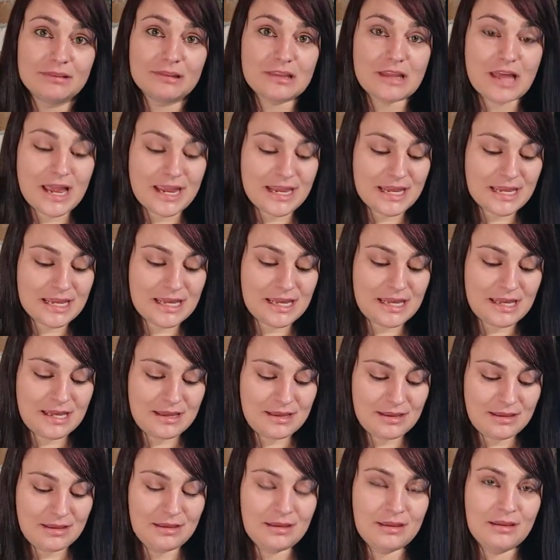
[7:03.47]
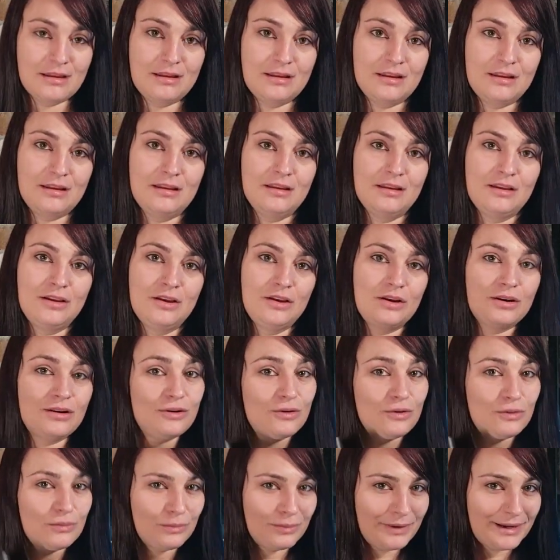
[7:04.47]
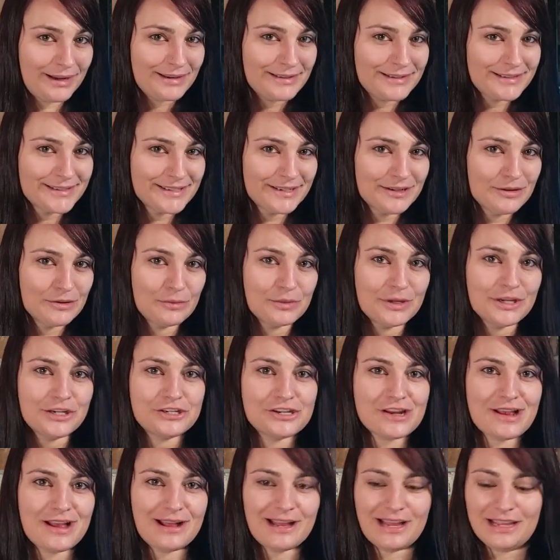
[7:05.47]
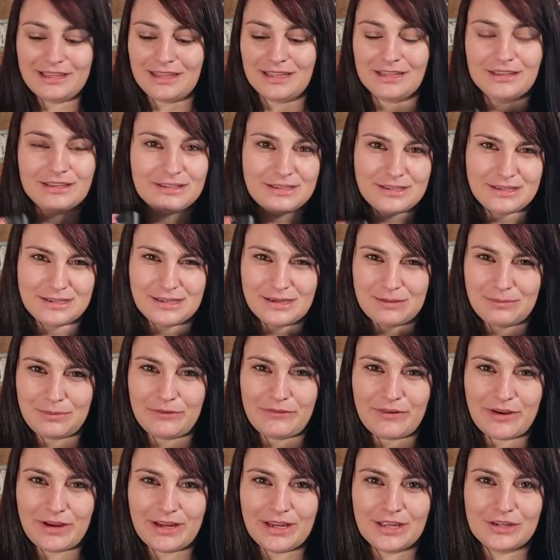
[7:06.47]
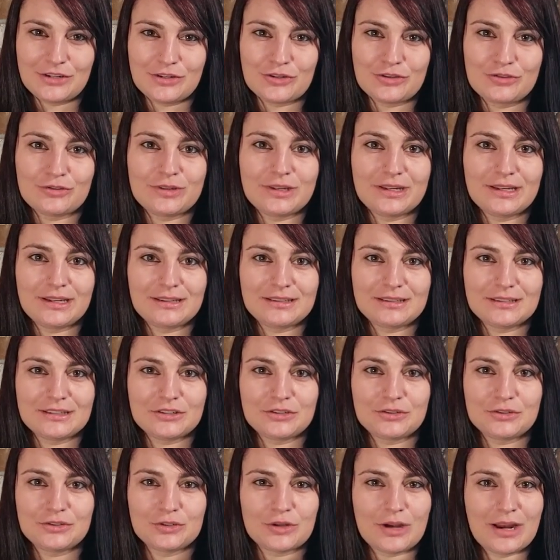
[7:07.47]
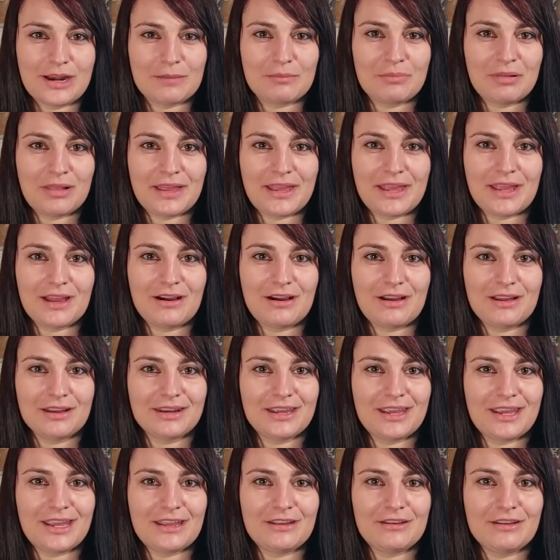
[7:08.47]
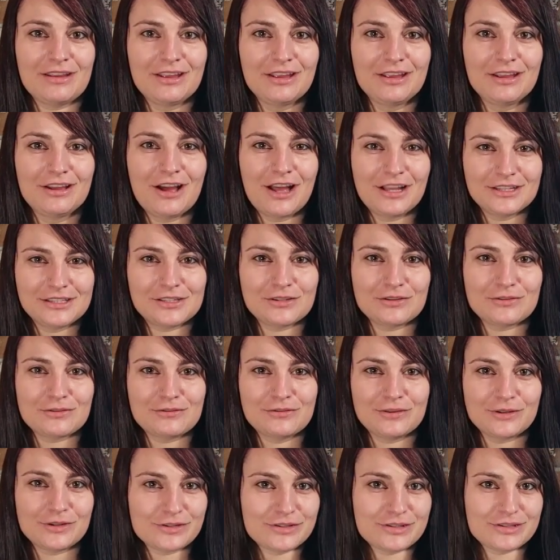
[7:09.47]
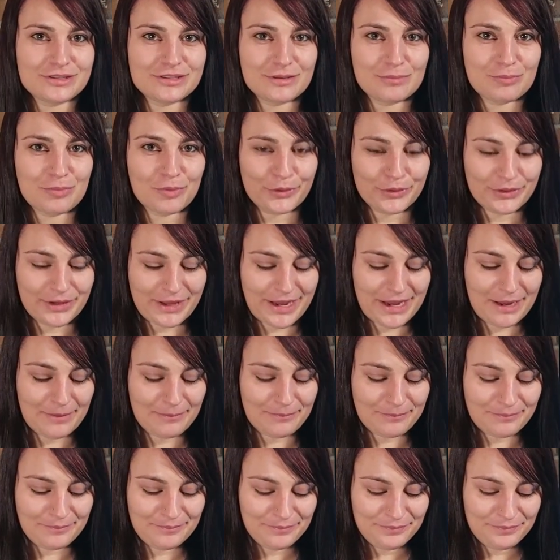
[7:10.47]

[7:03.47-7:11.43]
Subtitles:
Lion King, Risk, which I think this is going to be very interesting to try to play on a console versus the board game.